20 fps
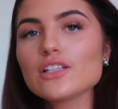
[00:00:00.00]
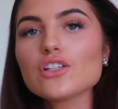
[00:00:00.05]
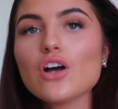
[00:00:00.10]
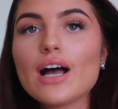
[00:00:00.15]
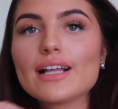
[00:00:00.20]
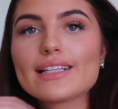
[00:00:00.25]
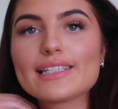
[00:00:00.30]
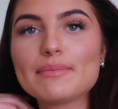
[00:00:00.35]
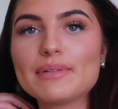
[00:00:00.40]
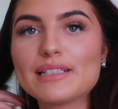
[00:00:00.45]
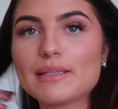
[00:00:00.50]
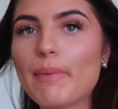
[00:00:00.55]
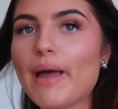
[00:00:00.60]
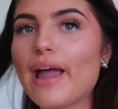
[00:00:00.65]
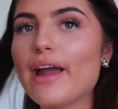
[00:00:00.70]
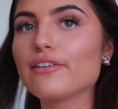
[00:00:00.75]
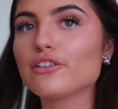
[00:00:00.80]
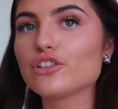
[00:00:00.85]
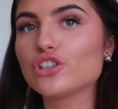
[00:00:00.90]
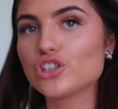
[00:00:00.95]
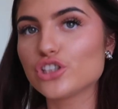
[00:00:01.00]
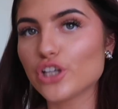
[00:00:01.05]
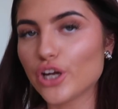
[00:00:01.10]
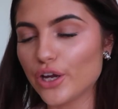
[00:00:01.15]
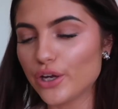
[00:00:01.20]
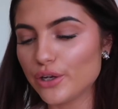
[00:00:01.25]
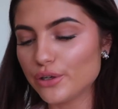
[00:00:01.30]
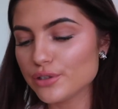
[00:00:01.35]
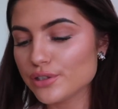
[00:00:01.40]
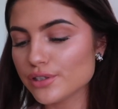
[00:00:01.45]
Next item is a pair of
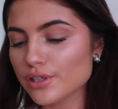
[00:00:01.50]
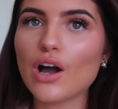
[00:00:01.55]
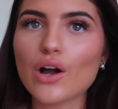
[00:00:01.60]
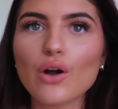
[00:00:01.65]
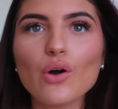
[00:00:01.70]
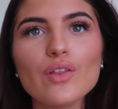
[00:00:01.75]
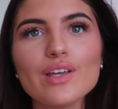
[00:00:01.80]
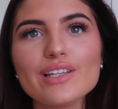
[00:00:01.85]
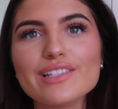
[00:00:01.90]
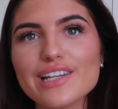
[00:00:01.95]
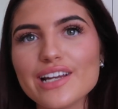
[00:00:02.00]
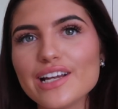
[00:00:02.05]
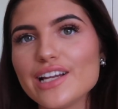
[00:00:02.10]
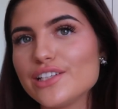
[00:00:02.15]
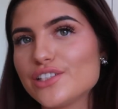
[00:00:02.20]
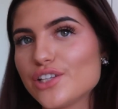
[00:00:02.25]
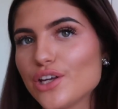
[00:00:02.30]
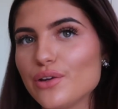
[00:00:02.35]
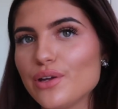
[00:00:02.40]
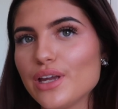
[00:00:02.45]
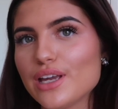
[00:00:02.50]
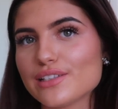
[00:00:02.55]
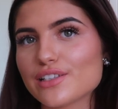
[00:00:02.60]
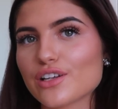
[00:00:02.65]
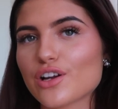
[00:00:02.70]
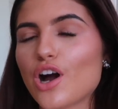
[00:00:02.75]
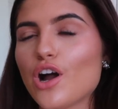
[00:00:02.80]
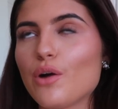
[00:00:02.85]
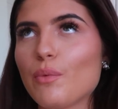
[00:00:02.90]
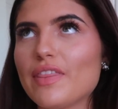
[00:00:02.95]
shoes. I got these nearly 2
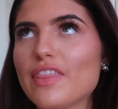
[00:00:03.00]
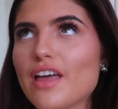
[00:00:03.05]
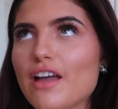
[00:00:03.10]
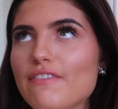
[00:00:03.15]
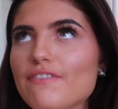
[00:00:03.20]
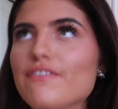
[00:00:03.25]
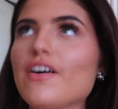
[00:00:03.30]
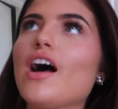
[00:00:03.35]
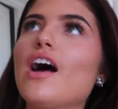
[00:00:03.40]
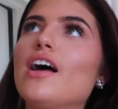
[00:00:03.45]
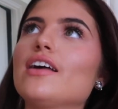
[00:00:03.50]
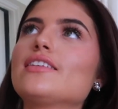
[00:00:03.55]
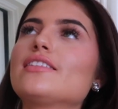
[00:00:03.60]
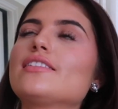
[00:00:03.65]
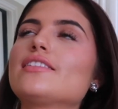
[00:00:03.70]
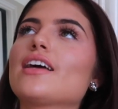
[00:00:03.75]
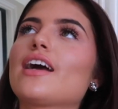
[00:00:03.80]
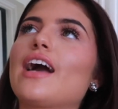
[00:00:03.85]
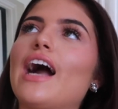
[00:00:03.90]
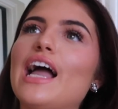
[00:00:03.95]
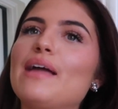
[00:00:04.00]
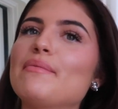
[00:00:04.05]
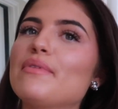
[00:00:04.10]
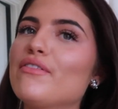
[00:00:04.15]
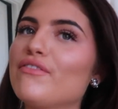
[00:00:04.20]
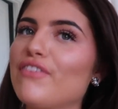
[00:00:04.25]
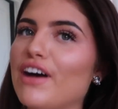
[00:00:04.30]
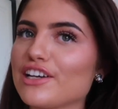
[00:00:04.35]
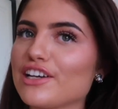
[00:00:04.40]
years ago when they first came in